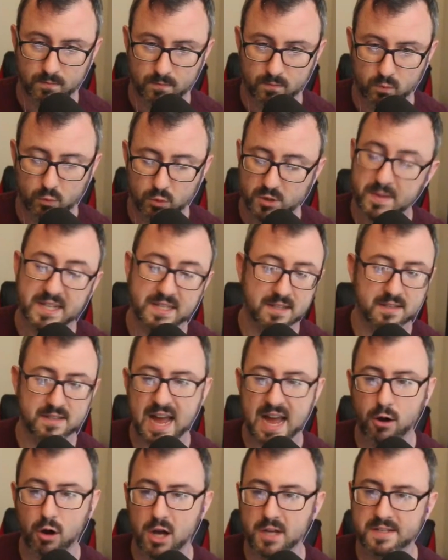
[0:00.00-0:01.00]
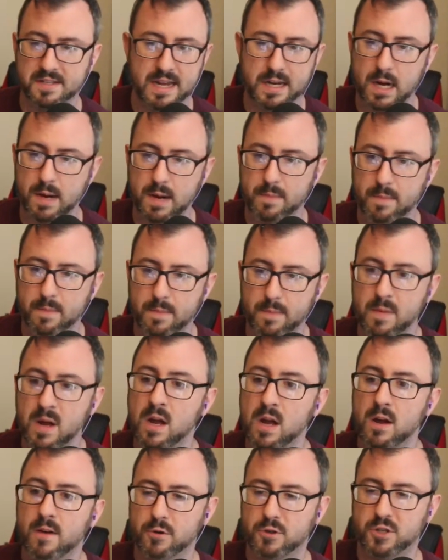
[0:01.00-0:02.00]
which means it's now all set up
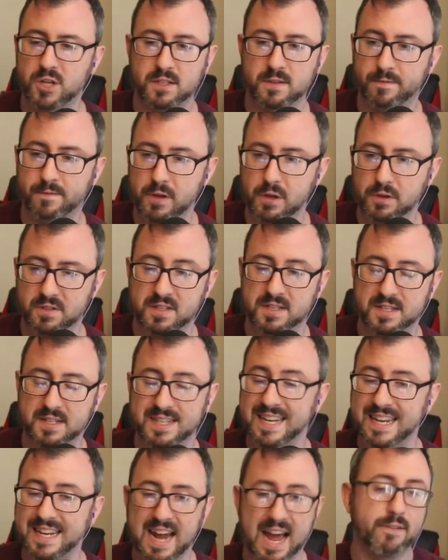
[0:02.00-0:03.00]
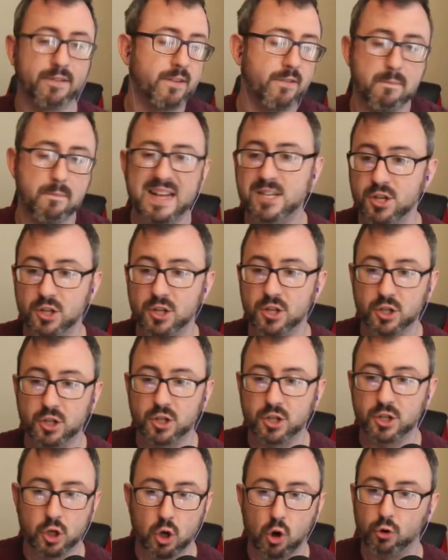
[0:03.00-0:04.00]
for Justin Fields to succeed. I haven't even mentioned
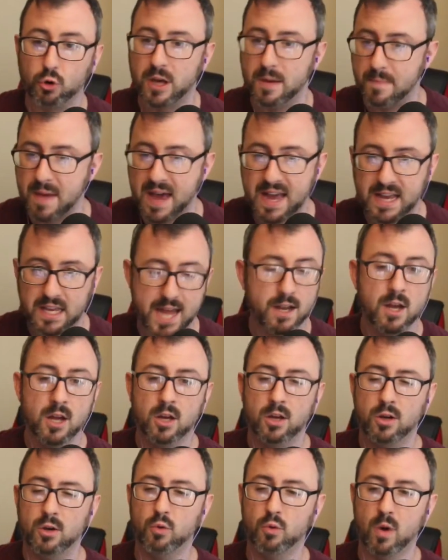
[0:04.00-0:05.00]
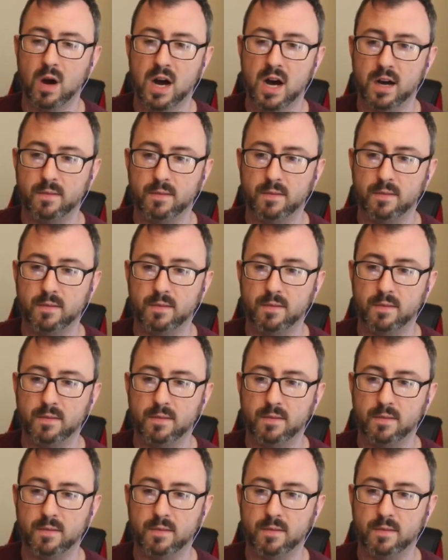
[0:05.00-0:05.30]
Cole Kmet yet, who